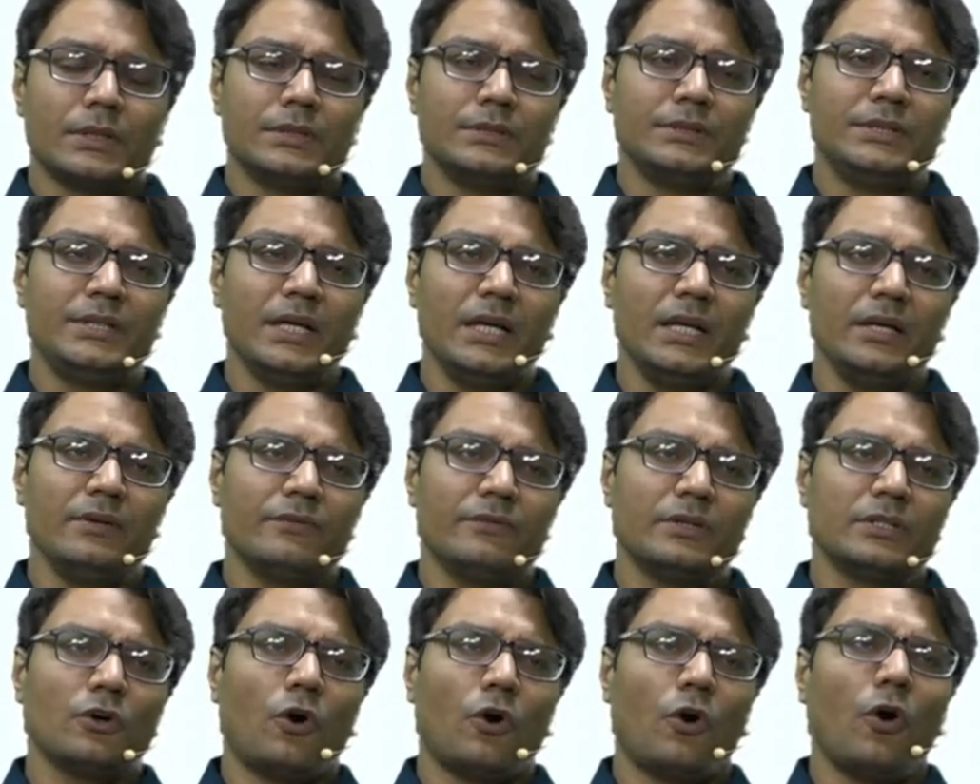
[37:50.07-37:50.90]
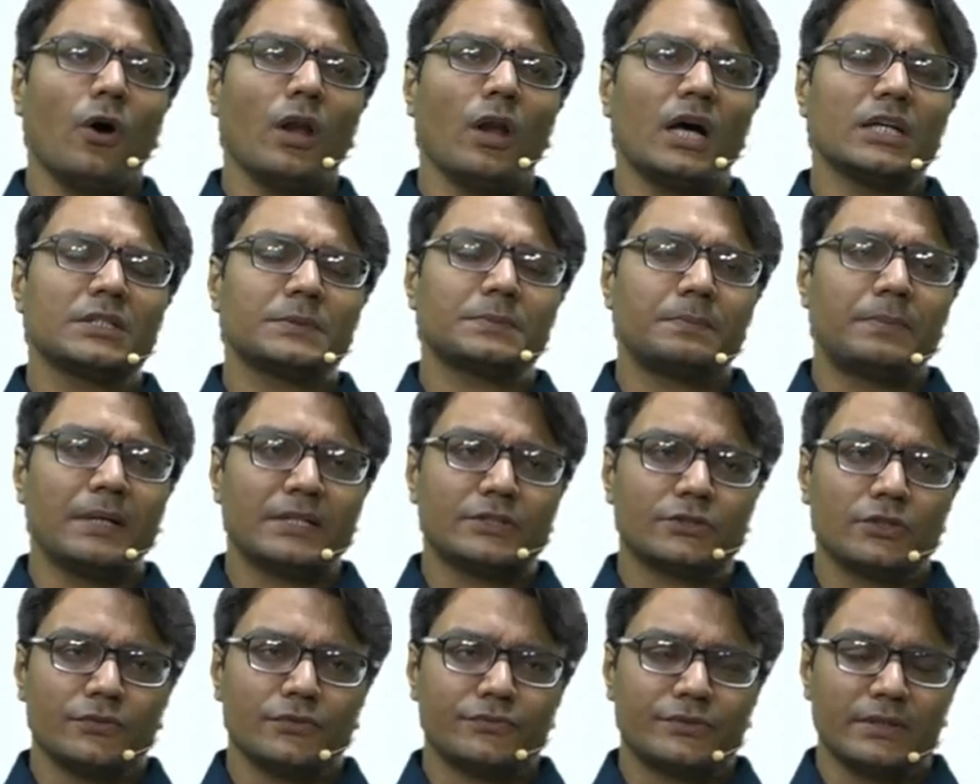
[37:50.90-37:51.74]
dealing with all
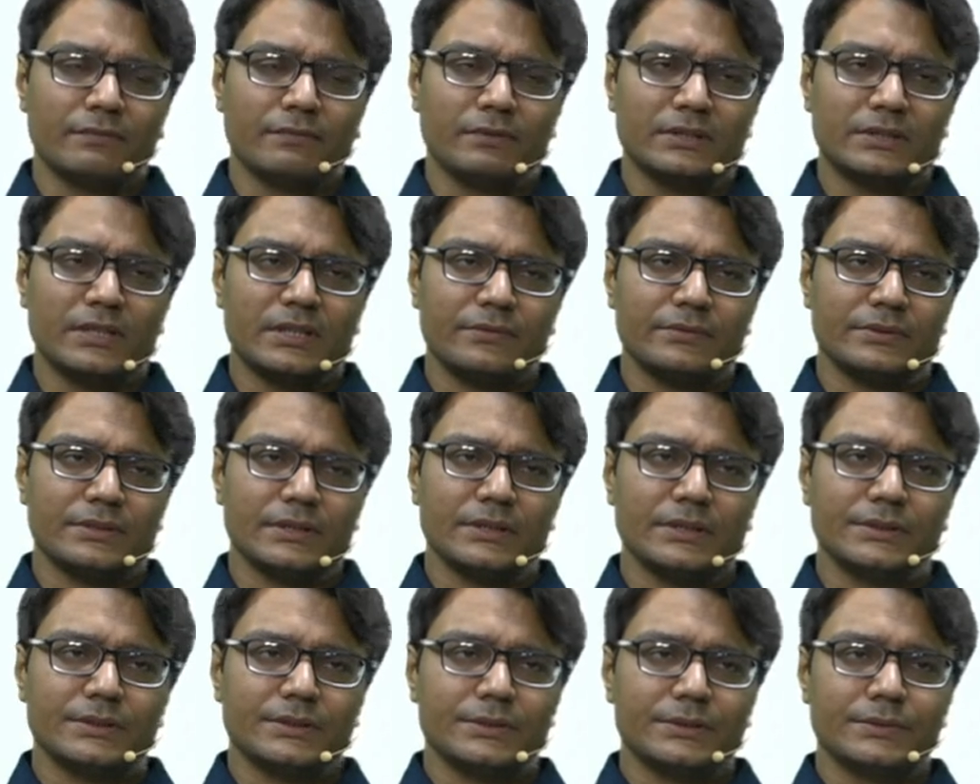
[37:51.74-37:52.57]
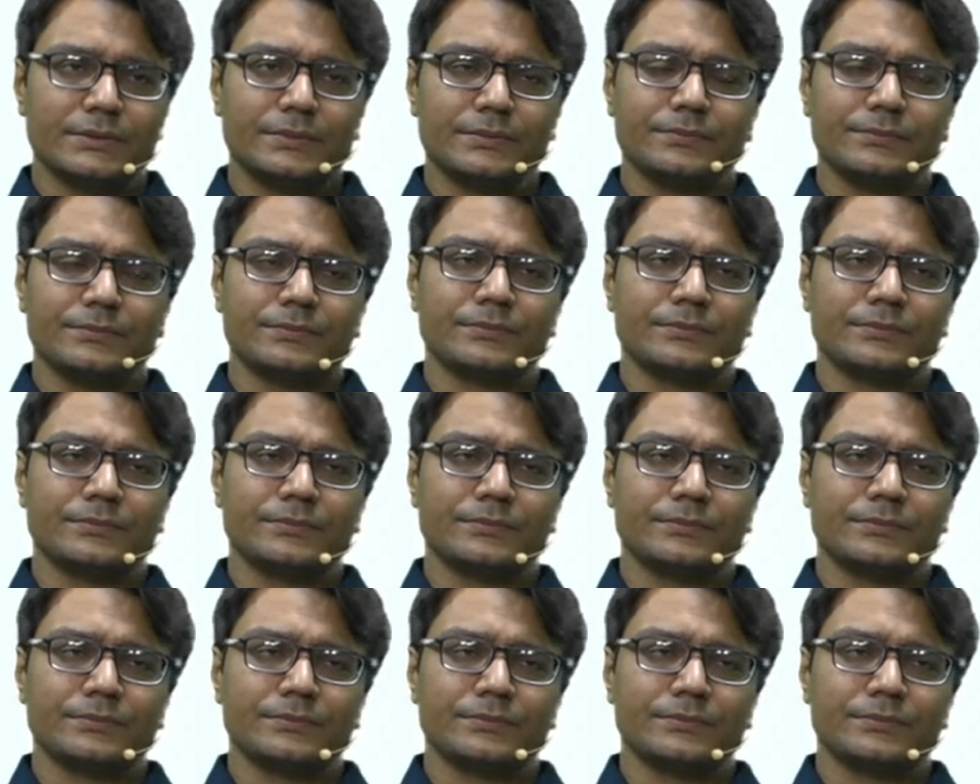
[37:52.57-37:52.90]
aspects of civil services: